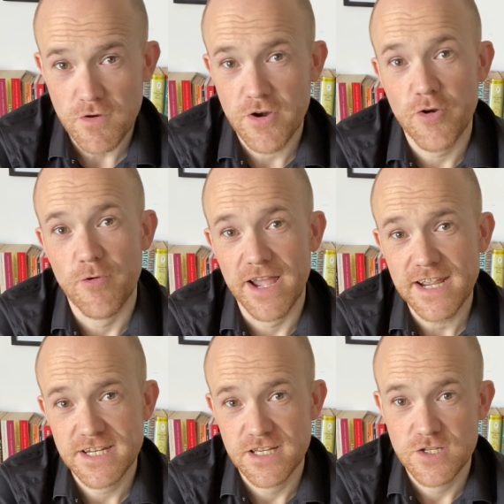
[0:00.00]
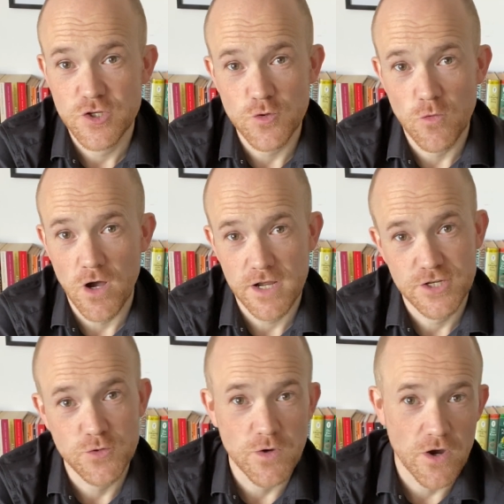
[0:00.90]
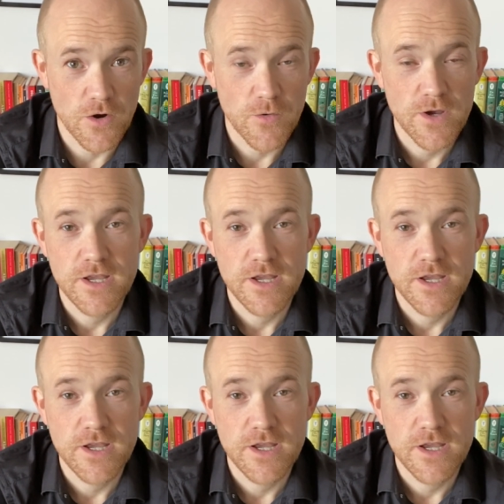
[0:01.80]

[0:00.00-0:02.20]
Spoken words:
are correct, to walk, to go,